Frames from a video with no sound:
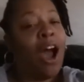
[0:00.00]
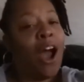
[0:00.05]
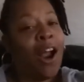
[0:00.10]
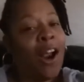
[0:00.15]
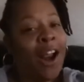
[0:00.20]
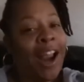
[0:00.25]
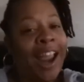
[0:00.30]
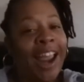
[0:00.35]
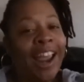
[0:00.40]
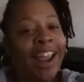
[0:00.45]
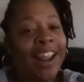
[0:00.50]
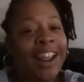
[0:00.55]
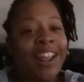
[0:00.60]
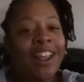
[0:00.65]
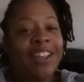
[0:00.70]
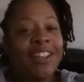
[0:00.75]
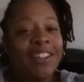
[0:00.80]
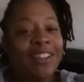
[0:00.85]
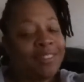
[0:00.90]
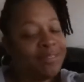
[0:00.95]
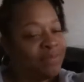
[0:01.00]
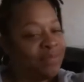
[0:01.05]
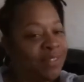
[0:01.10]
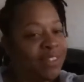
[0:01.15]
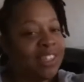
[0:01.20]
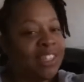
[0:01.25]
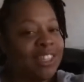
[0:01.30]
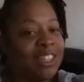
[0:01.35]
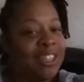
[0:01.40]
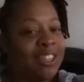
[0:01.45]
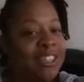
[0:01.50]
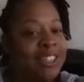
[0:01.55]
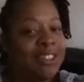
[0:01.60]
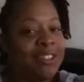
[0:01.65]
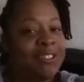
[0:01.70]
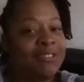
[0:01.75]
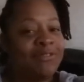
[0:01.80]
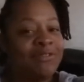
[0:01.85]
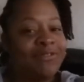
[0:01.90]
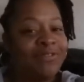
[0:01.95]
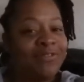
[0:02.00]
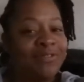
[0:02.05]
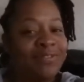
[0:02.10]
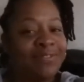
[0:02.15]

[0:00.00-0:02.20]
all right see you soon